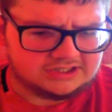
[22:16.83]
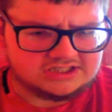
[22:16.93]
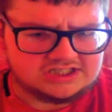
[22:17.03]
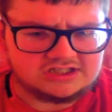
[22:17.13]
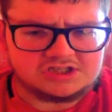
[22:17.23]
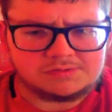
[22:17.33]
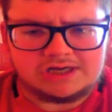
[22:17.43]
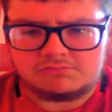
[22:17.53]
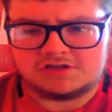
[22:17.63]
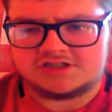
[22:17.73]
against Chelsea, but
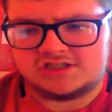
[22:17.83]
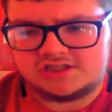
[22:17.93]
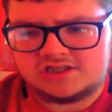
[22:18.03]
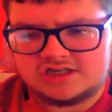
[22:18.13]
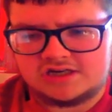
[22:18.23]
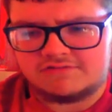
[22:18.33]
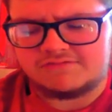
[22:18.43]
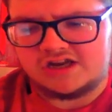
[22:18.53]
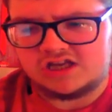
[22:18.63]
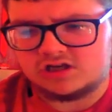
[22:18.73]
that wasn't a
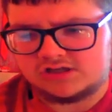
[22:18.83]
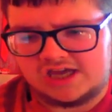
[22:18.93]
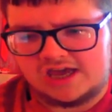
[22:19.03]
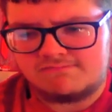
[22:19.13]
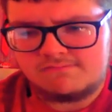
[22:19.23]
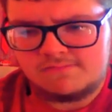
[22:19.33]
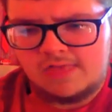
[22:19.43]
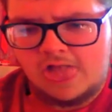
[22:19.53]
3 o'clock game.